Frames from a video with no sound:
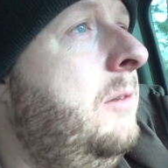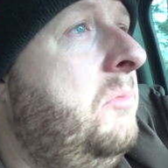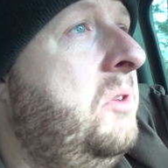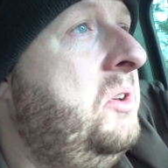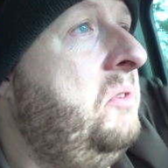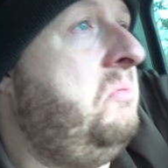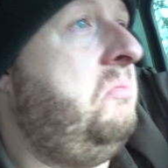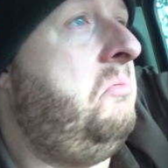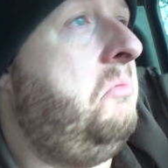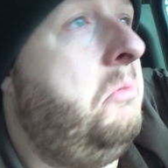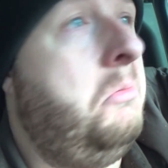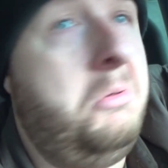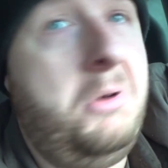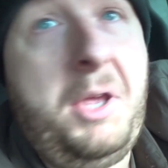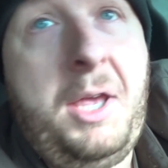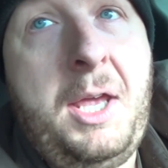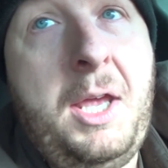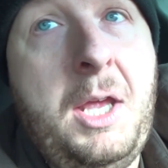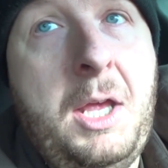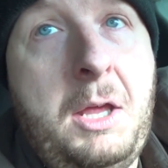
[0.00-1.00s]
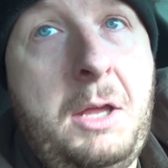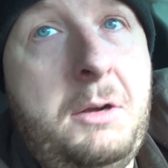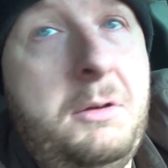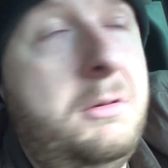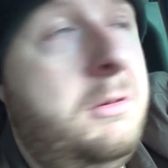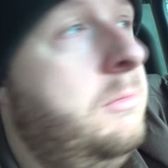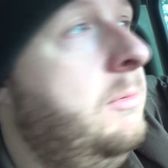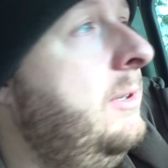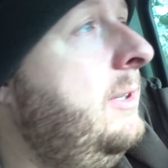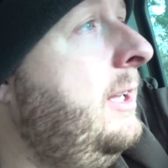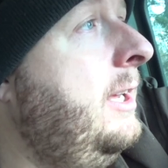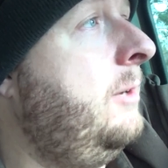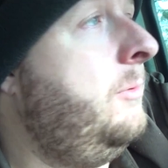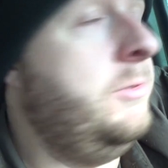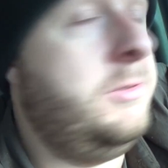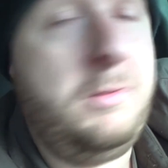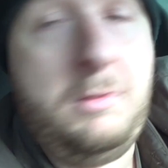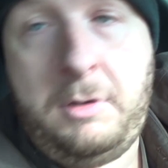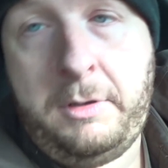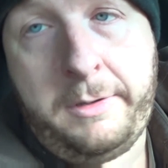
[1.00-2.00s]
I'm like, okay, I don't know what the heck
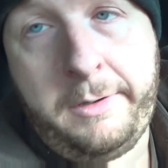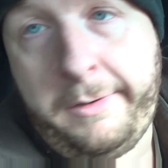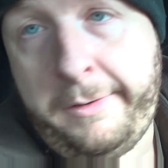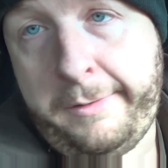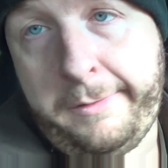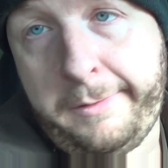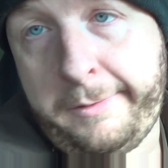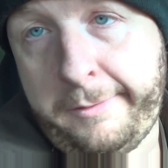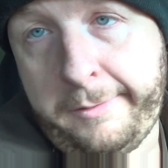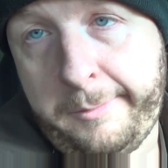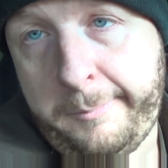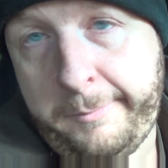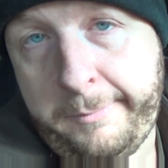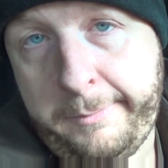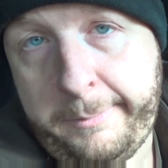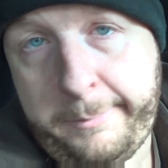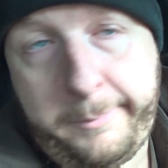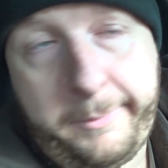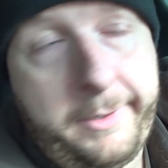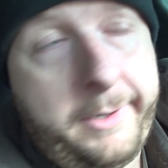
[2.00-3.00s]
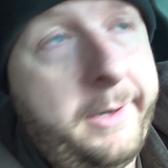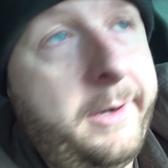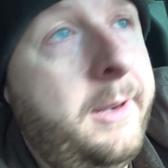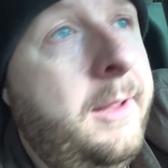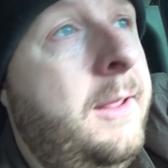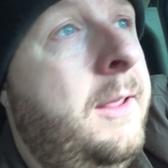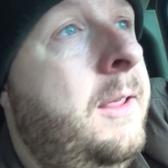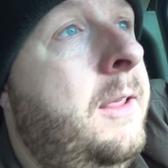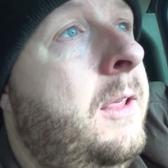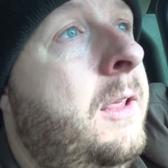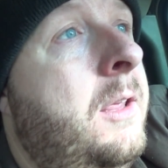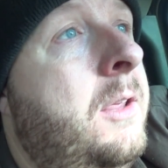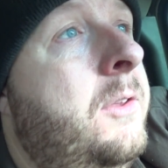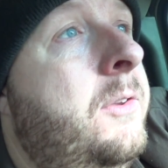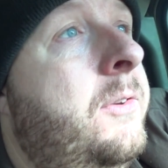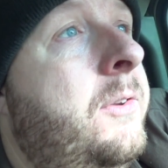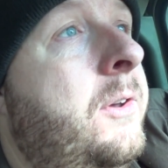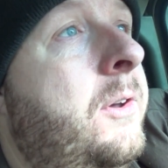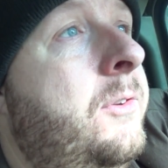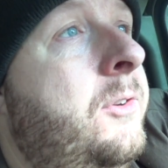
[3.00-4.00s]
was going on there then. So something was weird.
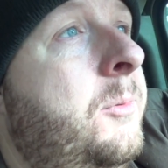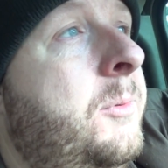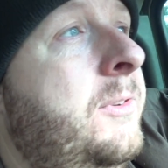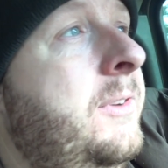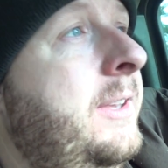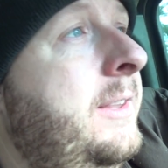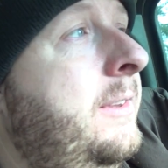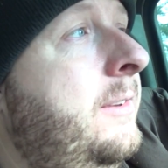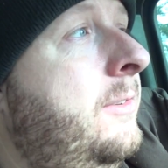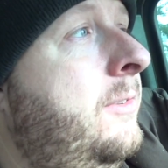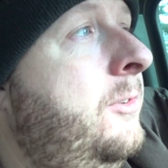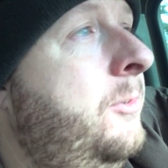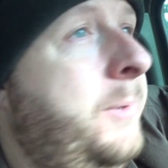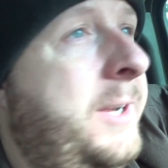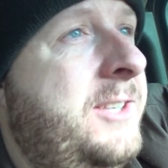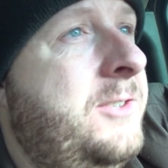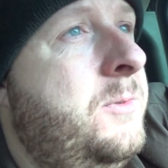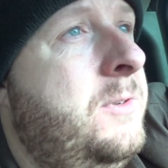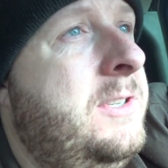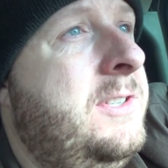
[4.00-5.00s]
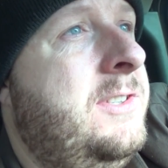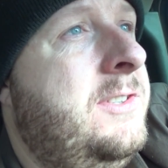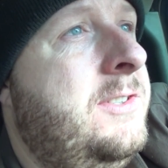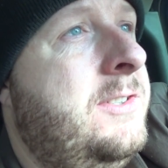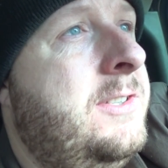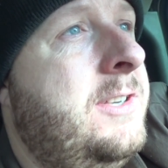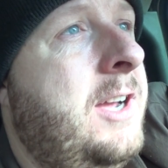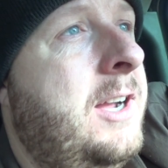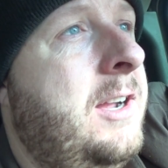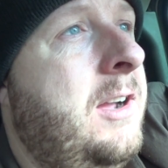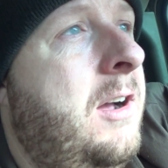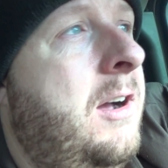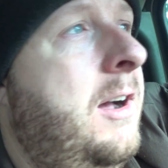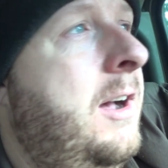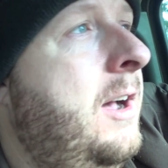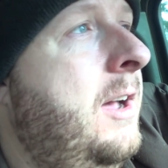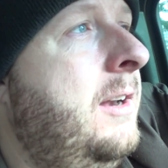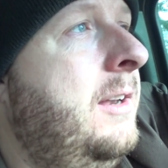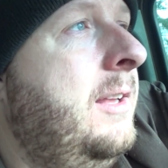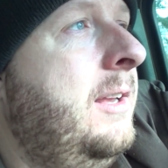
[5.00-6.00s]
So it's almost like the switch was stuck
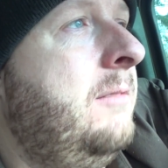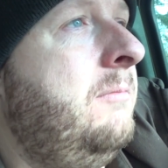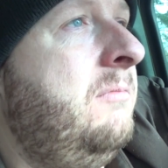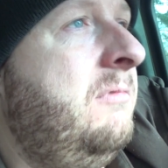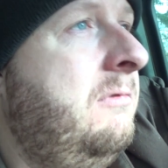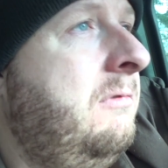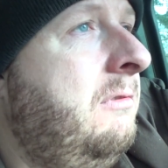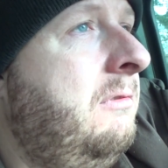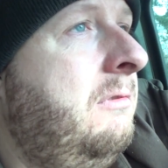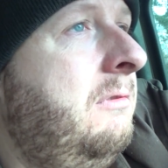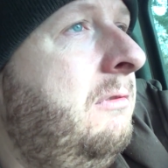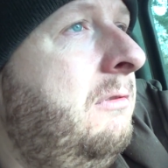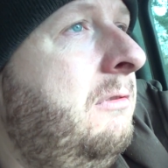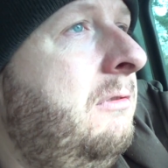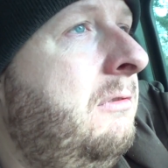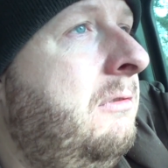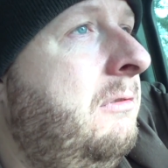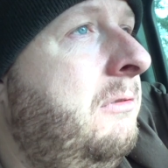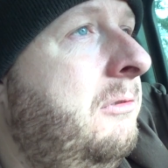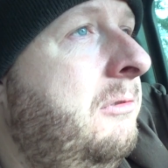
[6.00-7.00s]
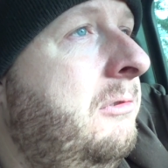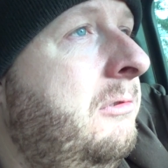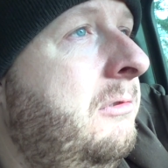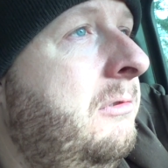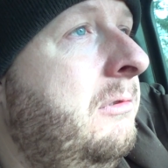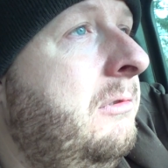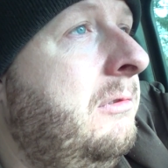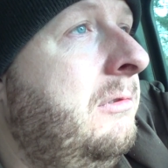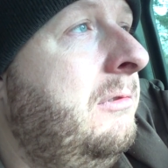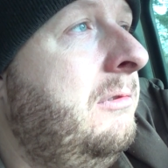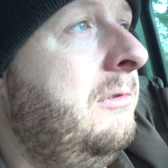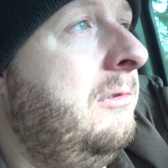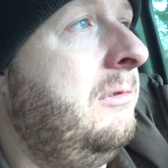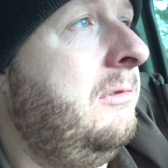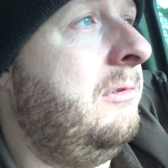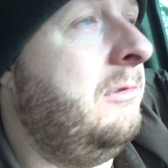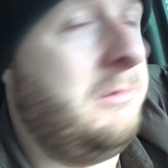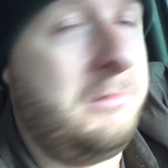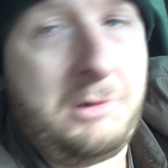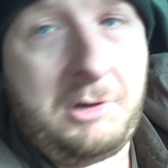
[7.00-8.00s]
on, like
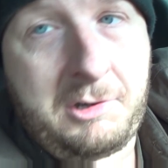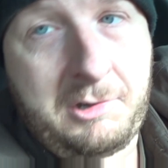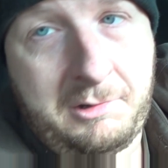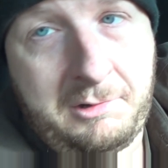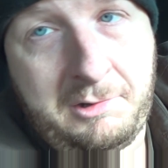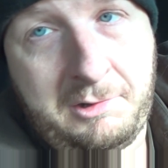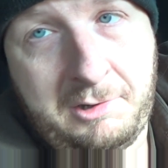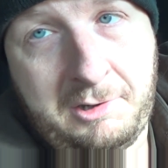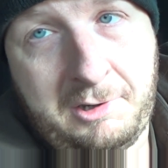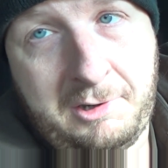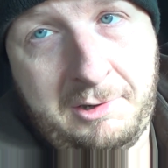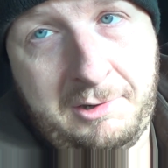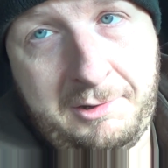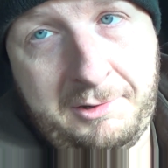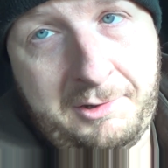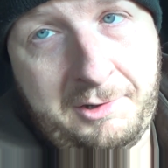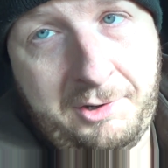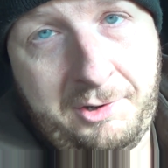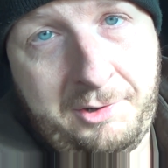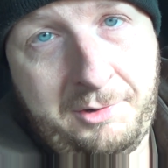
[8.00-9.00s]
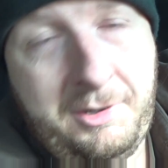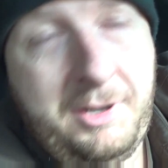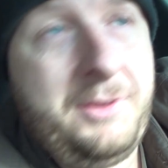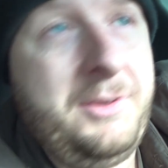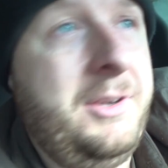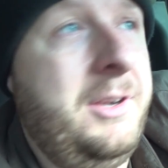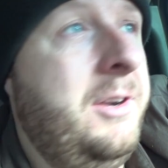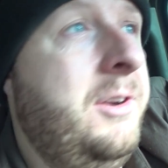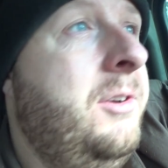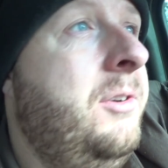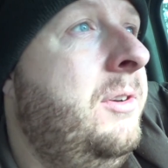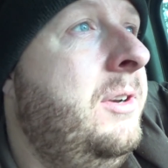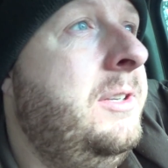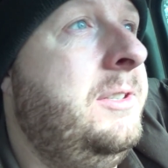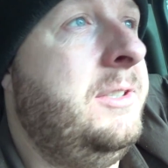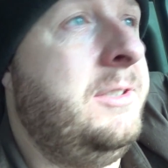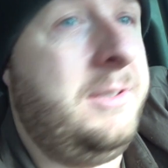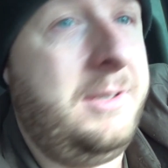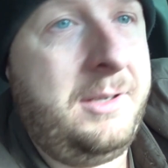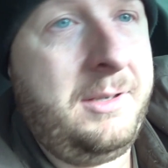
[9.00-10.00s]
working real hard and it's not doing nothing, you know, and it
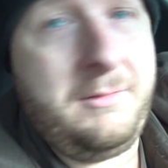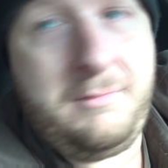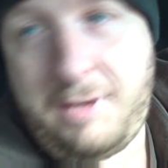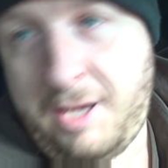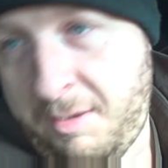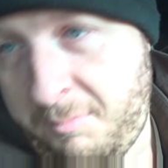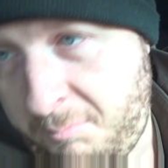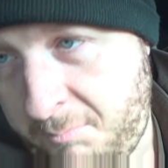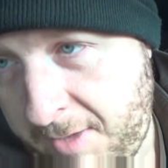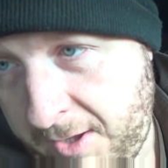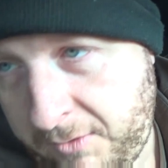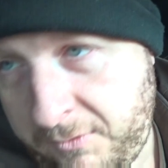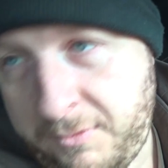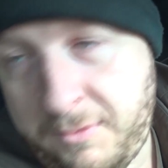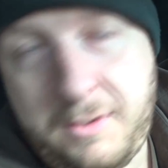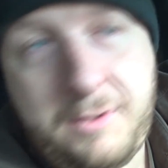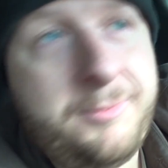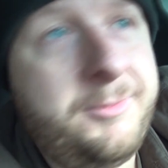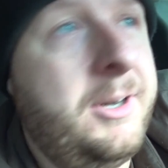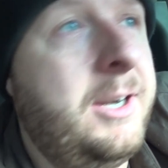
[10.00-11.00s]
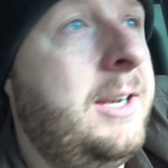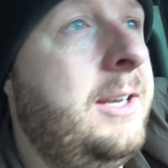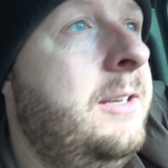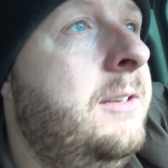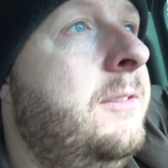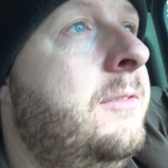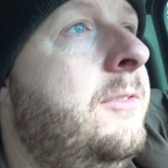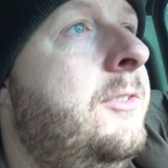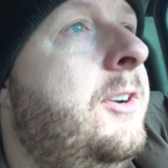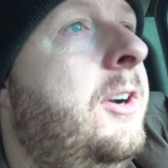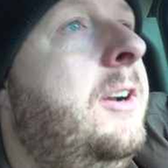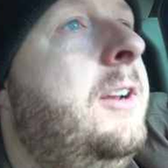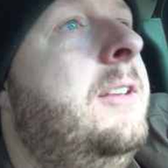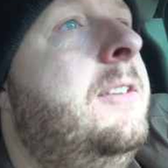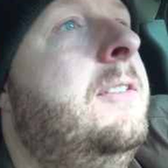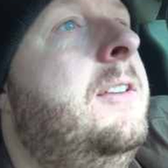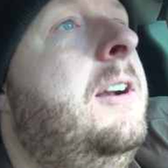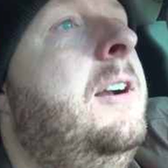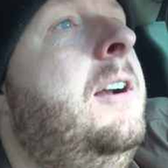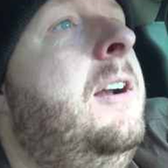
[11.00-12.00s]
just kept melting the freaking
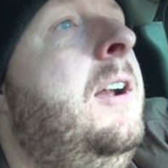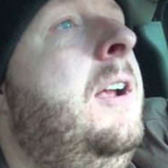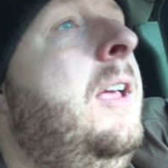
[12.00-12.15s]
circuits there.